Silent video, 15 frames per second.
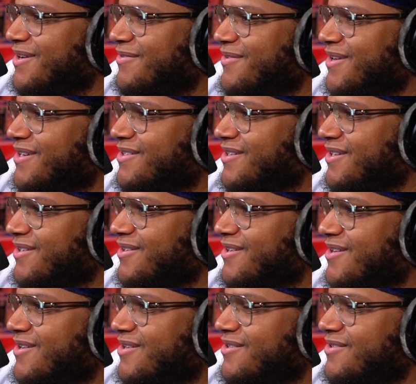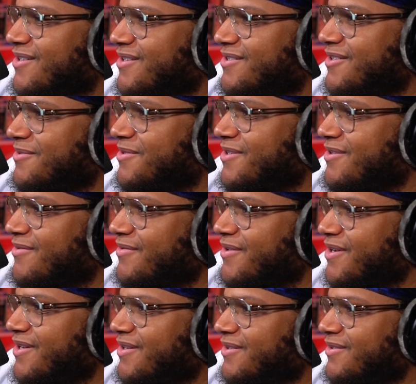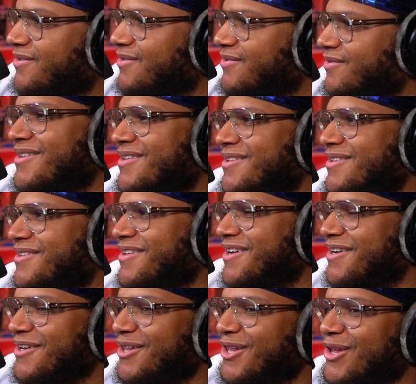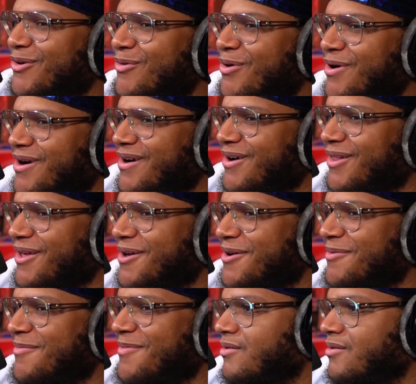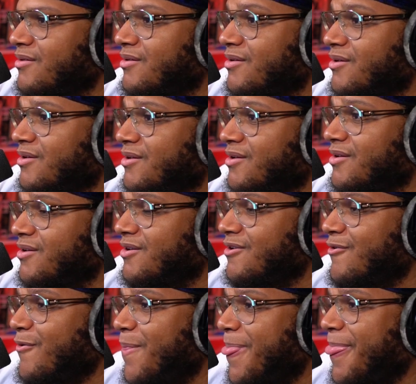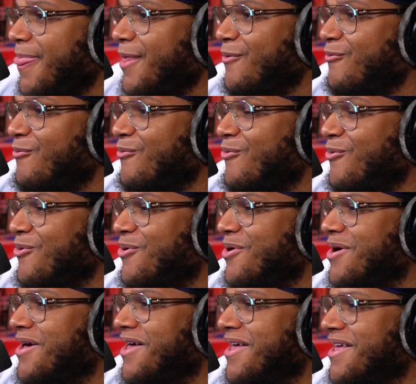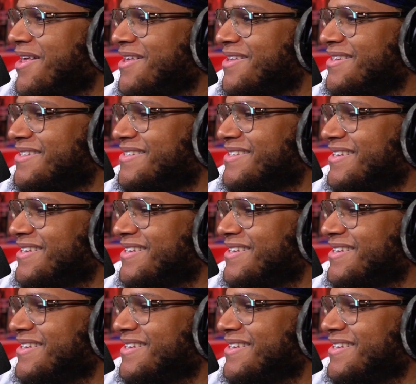of those. And the same shit over again. Nigga, the lore? Hold up. What?